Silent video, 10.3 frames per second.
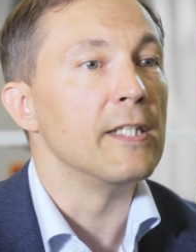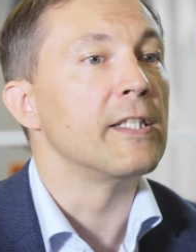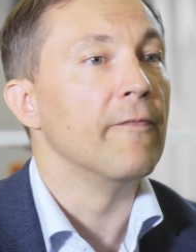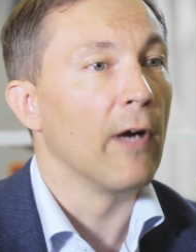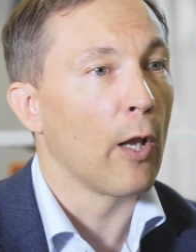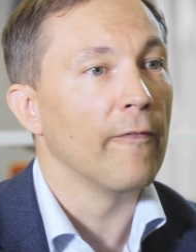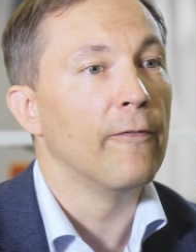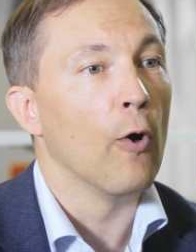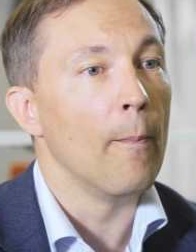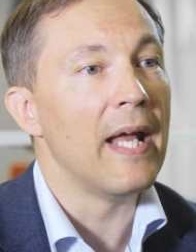is developed
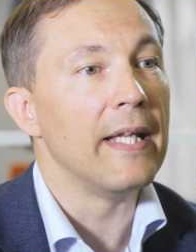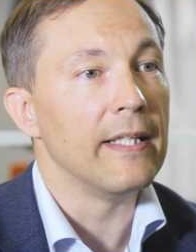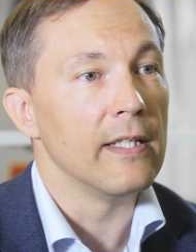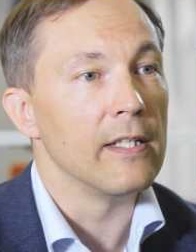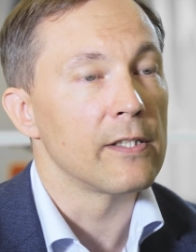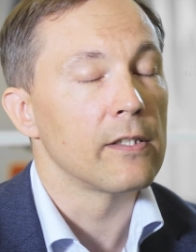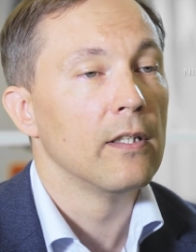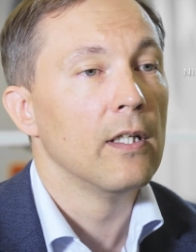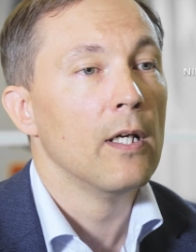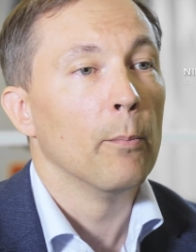for many years,
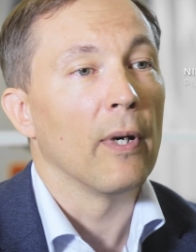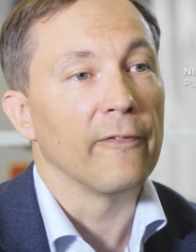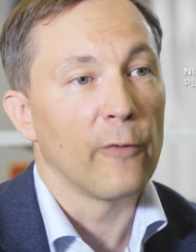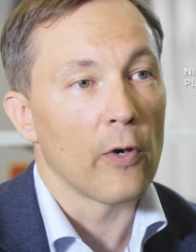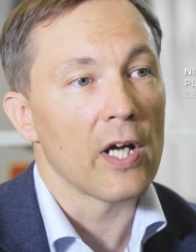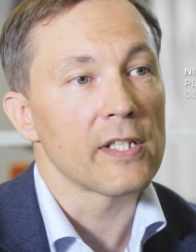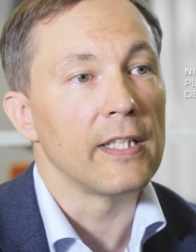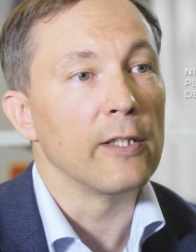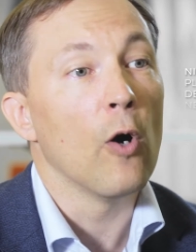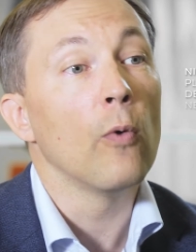but for
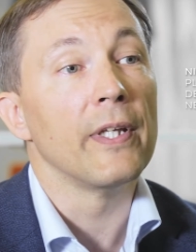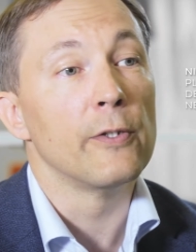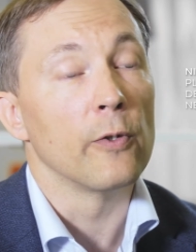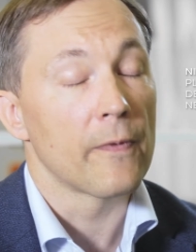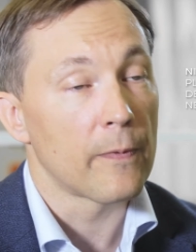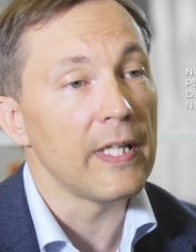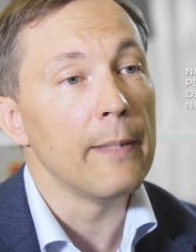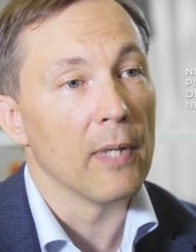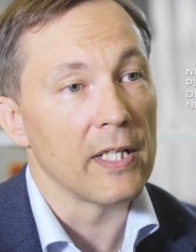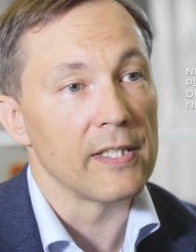us it only took
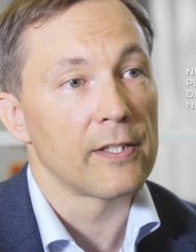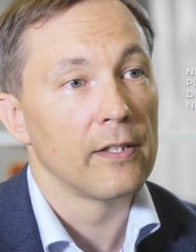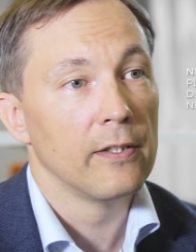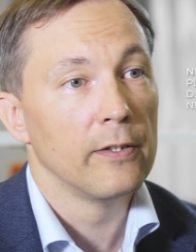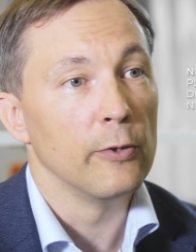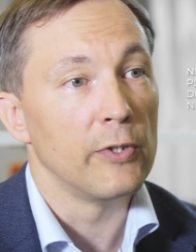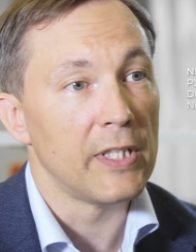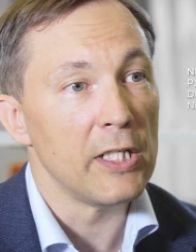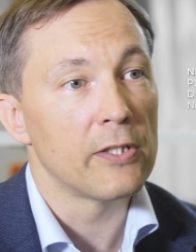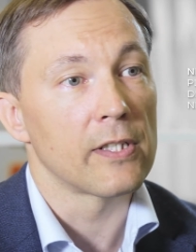three months to
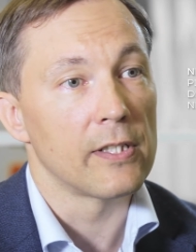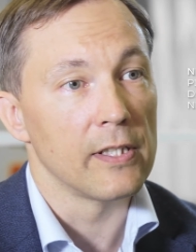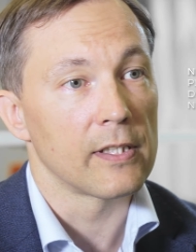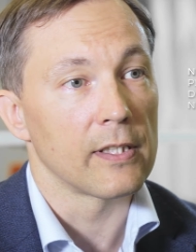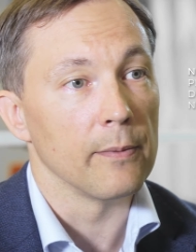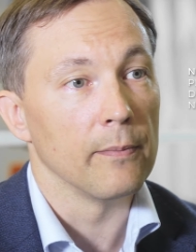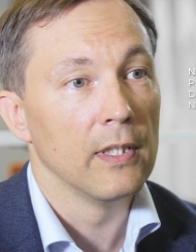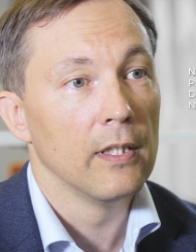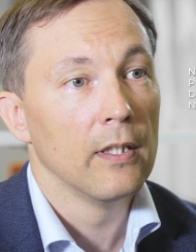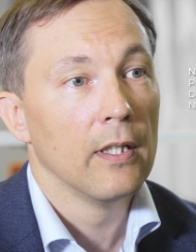teach the system
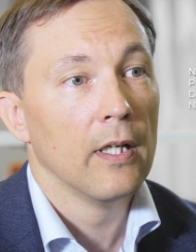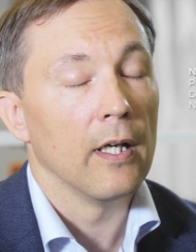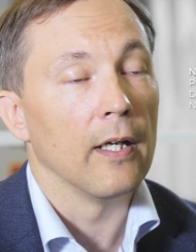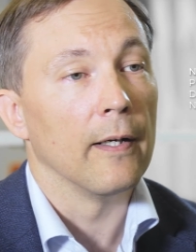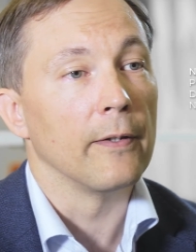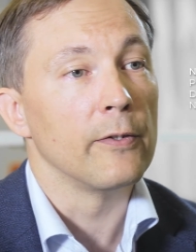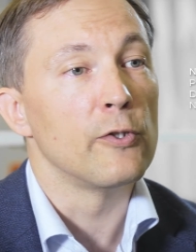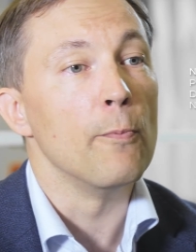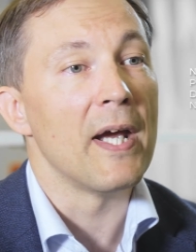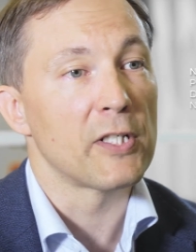uh,
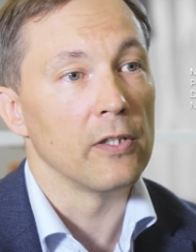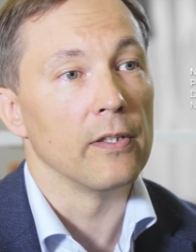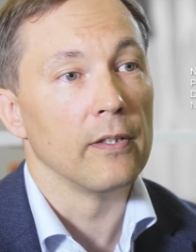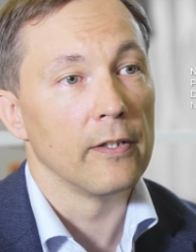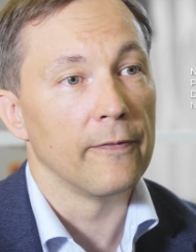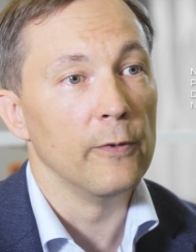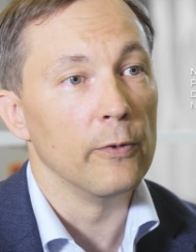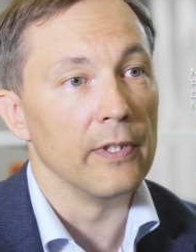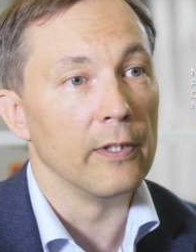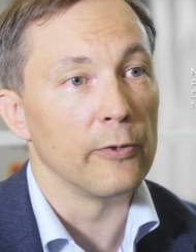to measure the
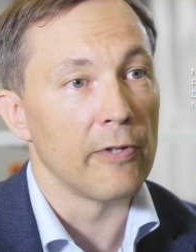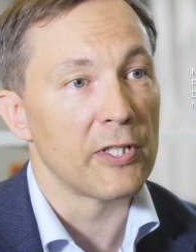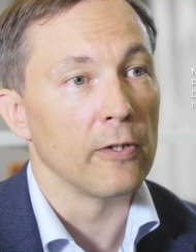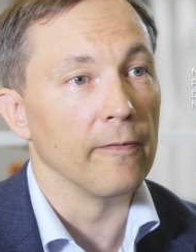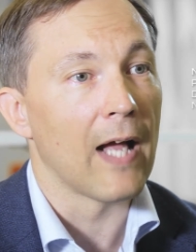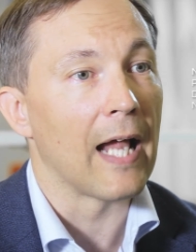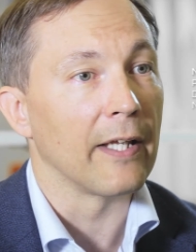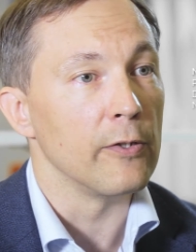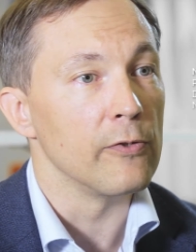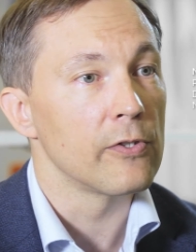food nutritional
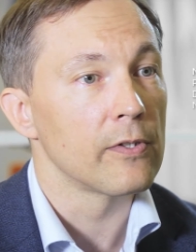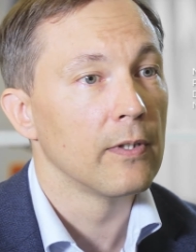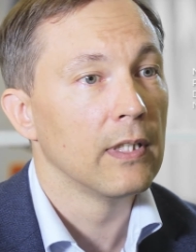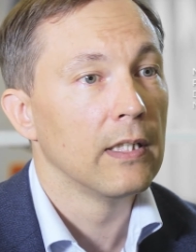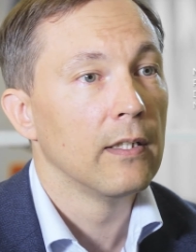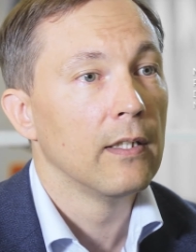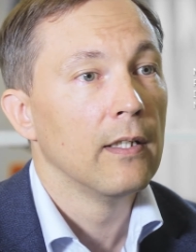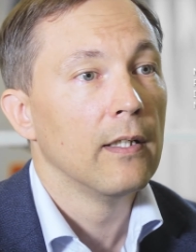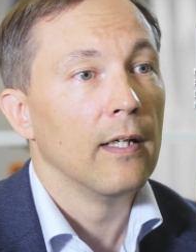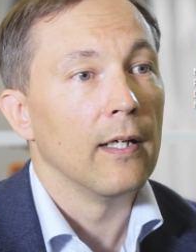values.
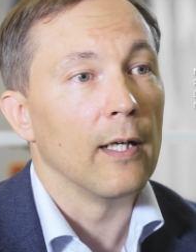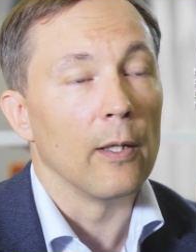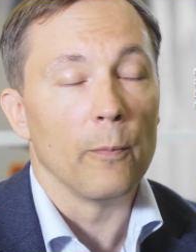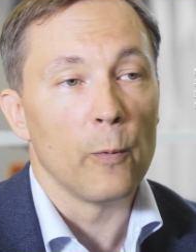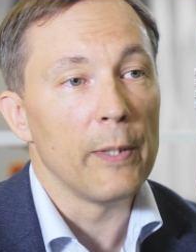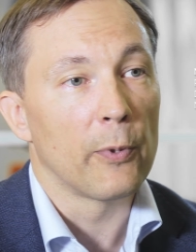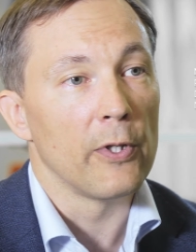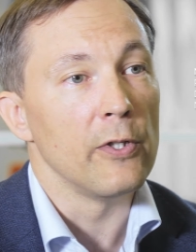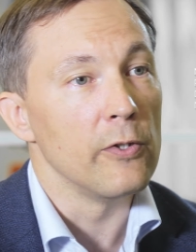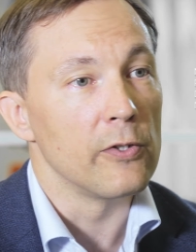Uh, we
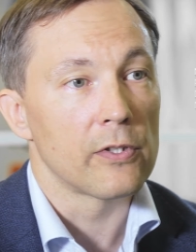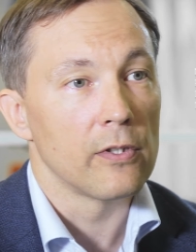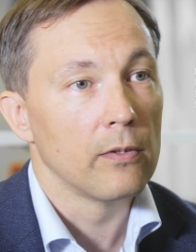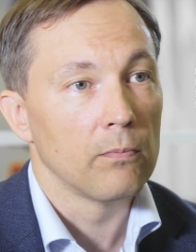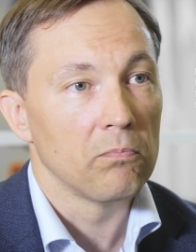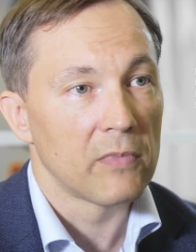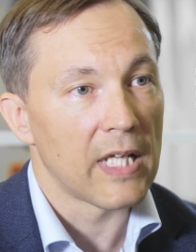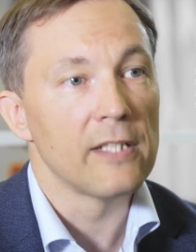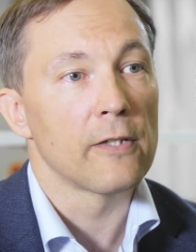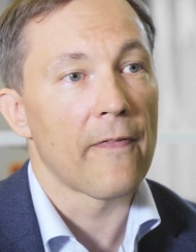produced
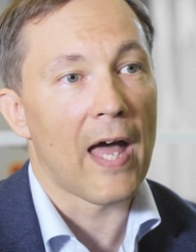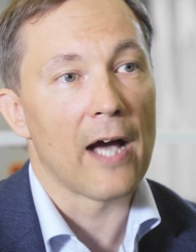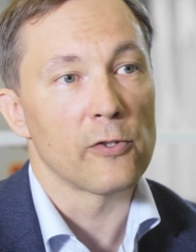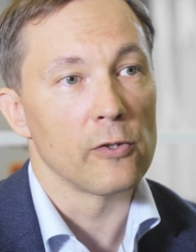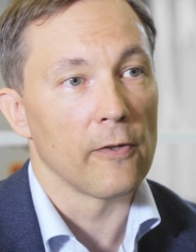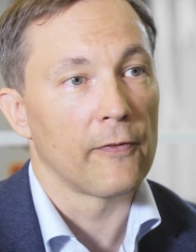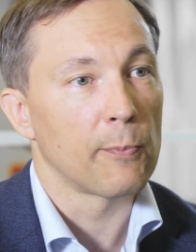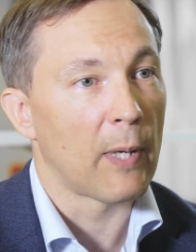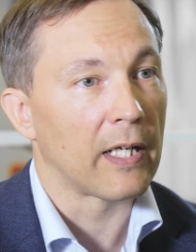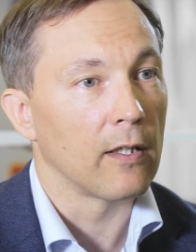tens of thousands of
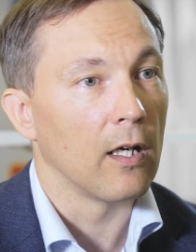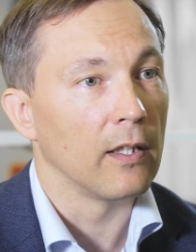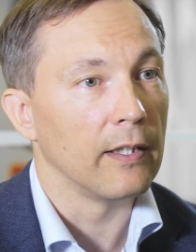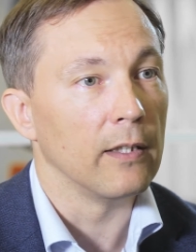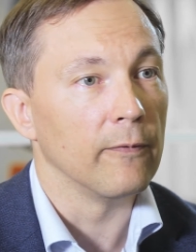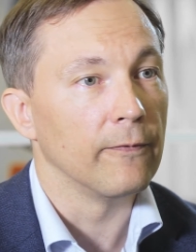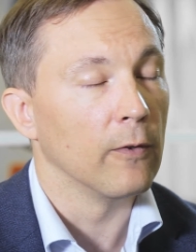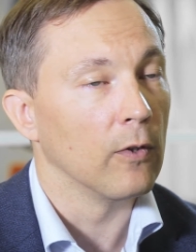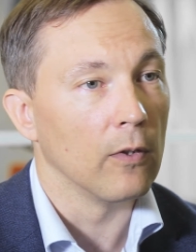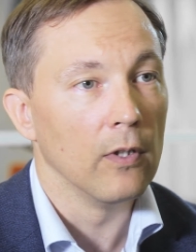spectra in,
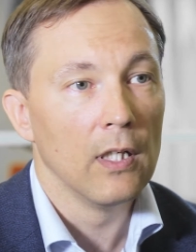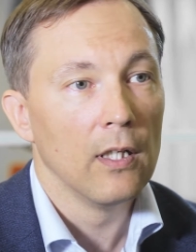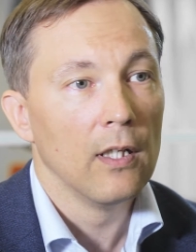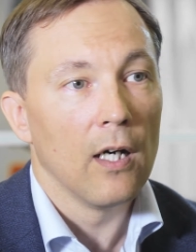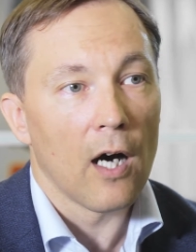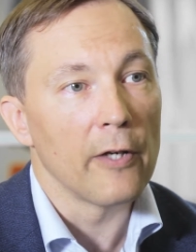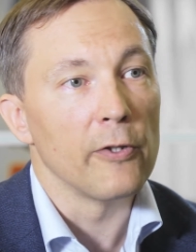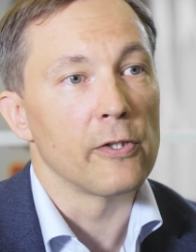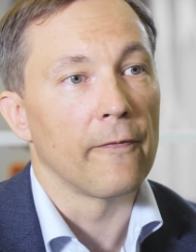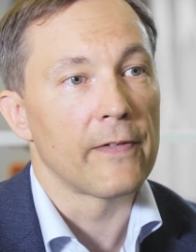for hundreds of